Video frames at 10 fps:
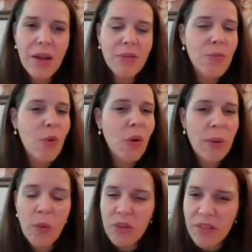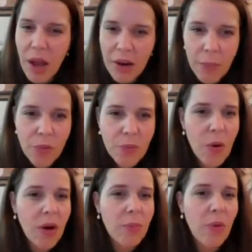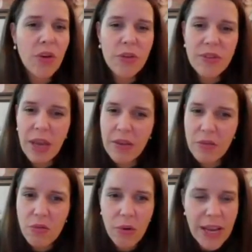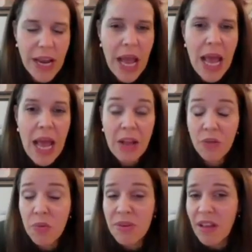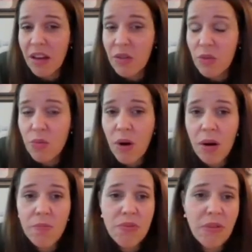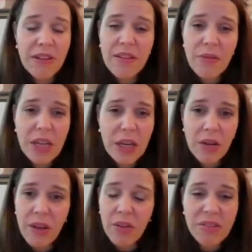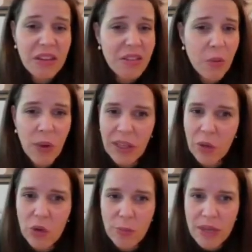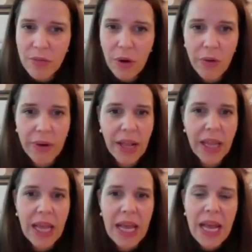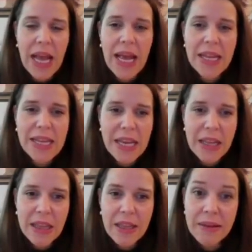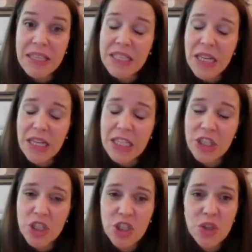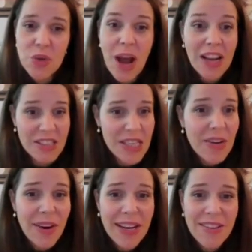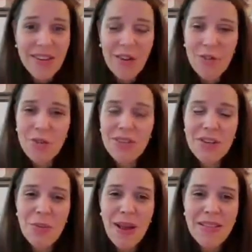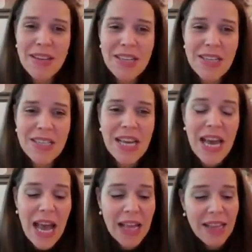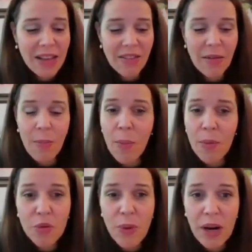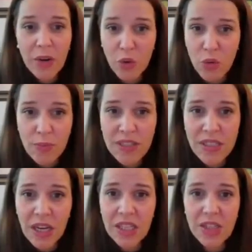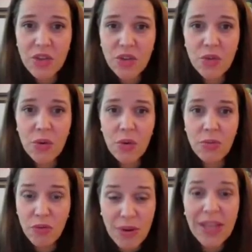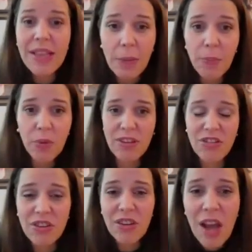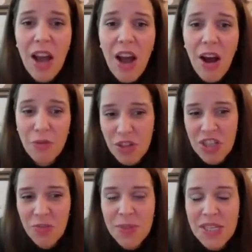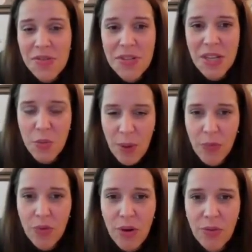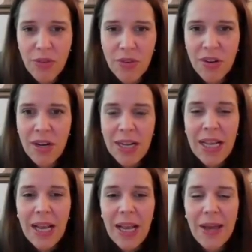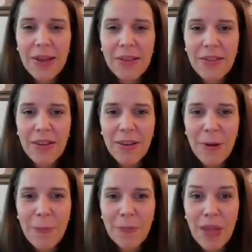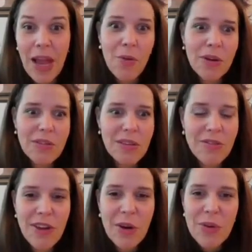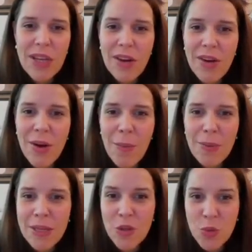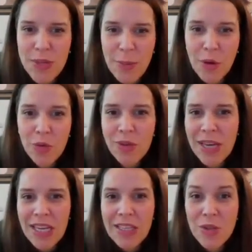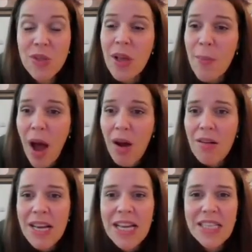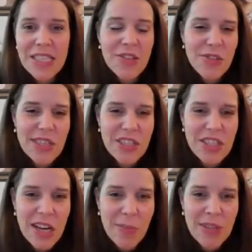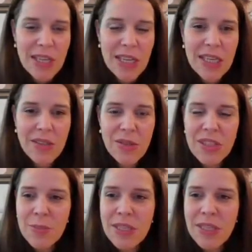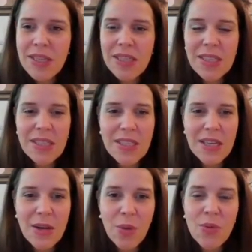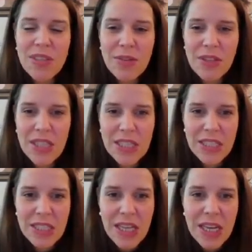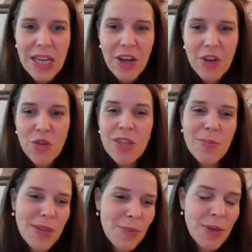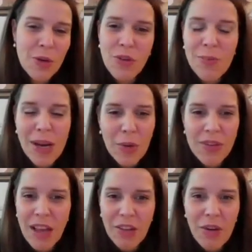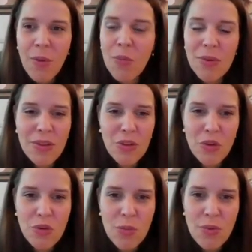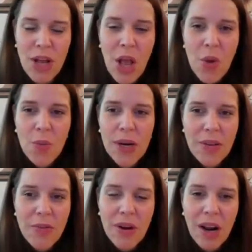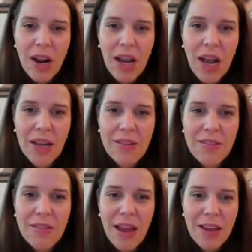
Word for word: We had more and more startups, more and more use case growing. And so we started to work progressively on this and what it could mean for L'Oréal. And then it started to accelerate, of course, in the past years. And that's the moment where the group decided to create that position of Chief Metaverse and Web3 Officer. And I was very pleased to be able to take it. So somehow, since the digital upskilling, so it's been since almost 7 years, should it be because of my own startup or within the group, whenever I